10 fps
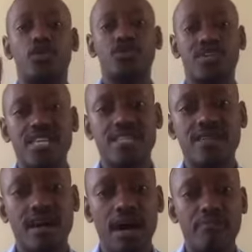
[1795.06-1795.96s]
not to get
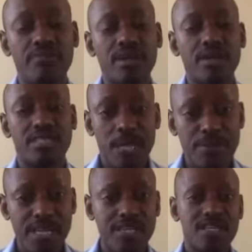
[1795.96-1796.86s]

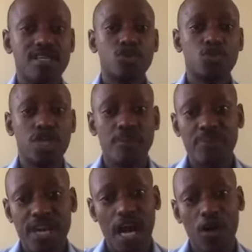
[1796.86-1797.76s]
tempted to keep
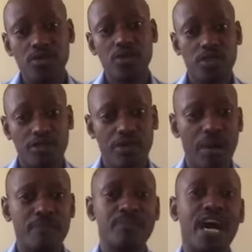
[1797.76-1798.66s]
the cows on the
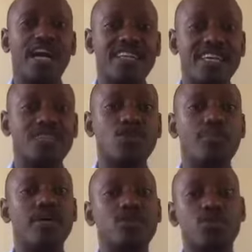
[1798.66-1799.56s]
farm, and yet you're
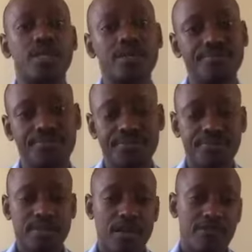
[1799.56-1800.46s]
meant to be
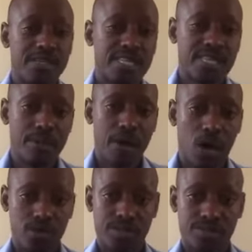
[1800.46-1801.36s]
phasing them
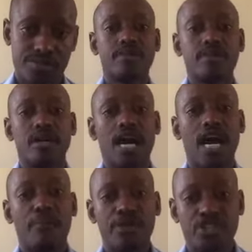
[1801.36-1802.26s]
out. I
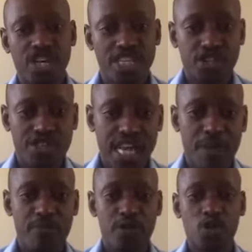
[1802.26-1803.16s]
appreciate your
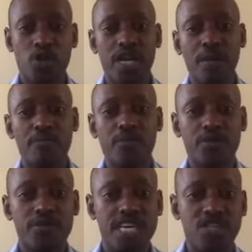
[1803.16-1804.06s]
time for showing up for
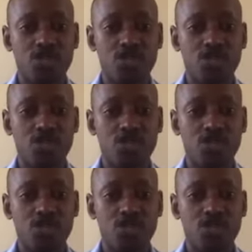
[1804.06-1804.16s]
today's